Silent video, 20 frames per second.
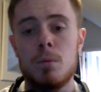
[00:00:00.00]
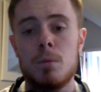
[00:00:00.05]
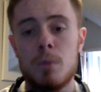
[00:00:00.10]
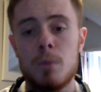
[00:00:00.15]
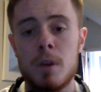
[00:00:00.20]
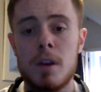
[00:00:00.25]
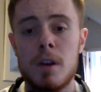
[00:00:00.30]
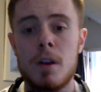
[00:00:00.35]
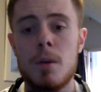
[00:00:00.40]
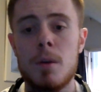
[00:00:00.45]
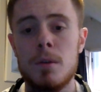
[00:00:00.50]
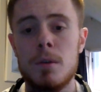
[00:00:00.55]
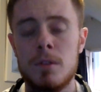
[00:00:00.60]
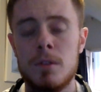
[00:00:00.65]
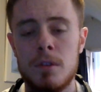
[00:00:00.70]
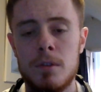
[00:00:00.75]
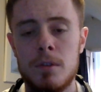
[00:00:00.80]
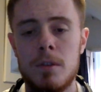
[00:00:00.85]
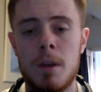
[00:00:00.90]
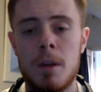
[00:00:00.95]
we're going to go on
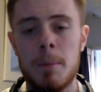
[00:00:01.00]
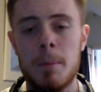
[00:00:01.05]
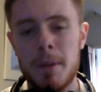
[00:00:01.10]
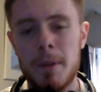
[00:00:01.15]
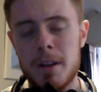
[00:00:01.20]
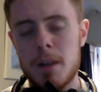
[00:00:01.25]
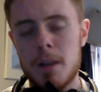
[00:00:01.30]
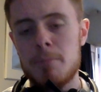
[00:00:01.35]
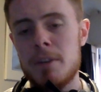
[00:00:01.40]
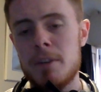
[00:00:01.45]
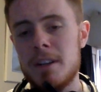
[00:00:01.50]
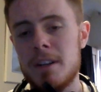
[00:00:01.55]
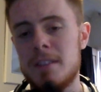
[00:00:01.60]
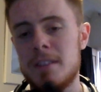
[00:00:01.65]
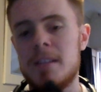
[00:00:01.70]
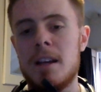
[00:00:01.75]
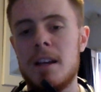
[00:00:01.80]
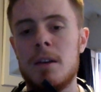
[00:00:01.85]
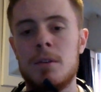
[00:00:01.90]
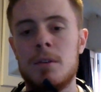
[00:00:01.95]
to, I'm going to break this
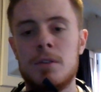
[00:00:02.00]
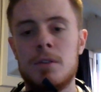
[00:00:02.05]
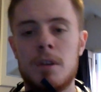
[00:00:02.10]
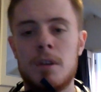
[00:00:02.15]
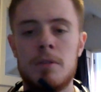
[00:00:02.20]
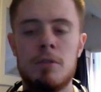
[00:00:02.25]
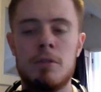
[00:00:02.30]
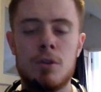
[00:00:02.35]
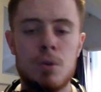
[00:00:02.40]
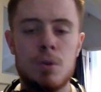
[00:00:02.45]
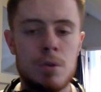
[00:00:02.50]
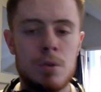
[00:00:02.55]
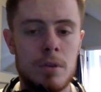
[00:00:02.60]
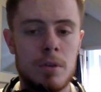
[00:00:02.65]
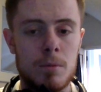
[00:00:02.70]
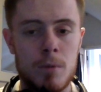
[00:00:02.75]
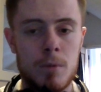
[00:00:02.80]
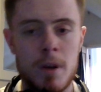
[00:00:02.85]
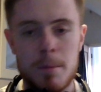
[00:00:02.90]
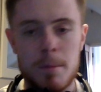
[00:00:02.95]
down because
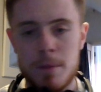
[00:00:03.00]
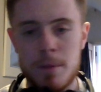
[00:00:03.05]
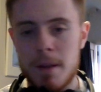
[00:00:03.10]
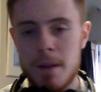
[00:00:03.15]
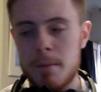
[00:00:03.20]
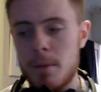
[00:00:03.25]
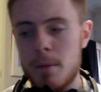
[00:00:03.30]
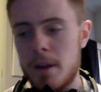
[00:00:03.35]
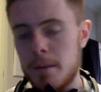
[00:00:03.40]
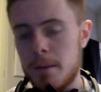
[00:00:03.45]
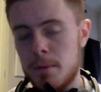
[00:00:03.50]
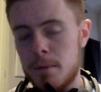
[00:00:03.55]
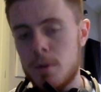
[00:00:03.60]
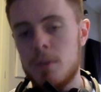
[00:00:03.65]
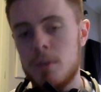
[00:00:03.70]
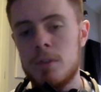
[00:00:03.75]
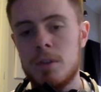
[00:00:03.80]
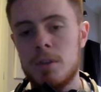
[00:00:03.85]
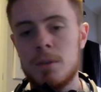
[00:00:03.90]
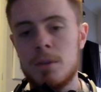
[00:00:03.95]
when I play my
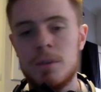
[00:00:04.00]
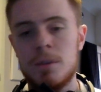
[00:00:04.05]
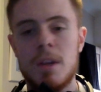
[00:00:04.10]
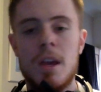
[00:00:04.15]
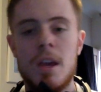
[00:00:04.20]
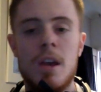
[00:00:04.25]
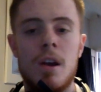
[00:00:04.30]
consoles,